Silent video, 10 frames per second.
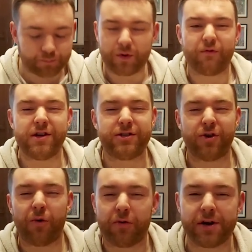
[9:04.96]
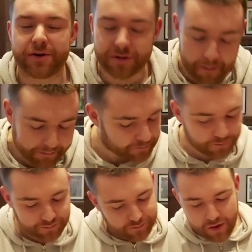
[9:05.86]
It feels so weird.
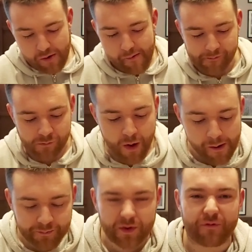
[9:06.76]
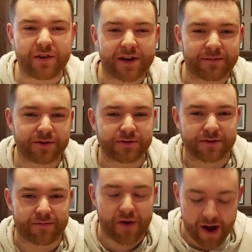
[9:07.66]
I feel like I'm doing
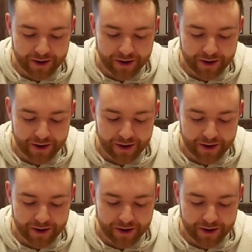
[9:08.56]
something wrong.